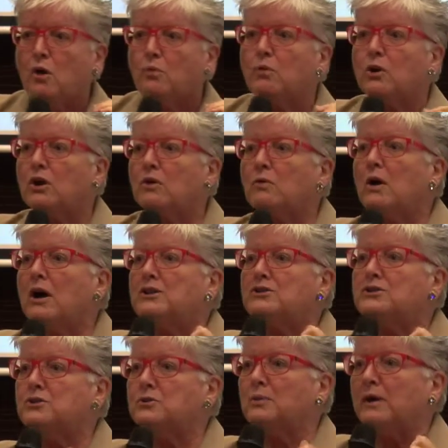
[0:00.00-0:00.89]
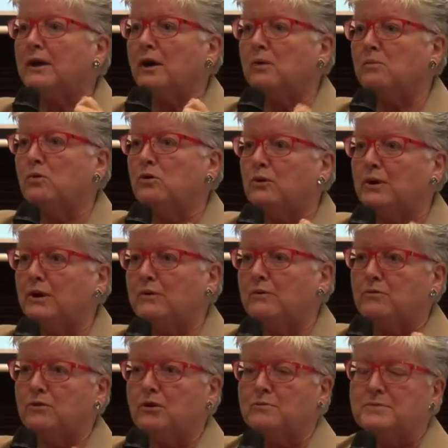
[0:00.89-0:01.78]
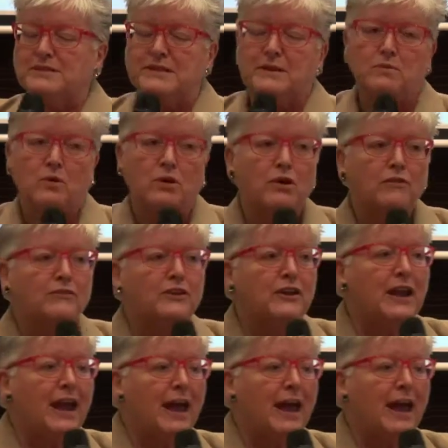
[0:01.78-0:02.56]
what do I do when I walk in a room? See, what often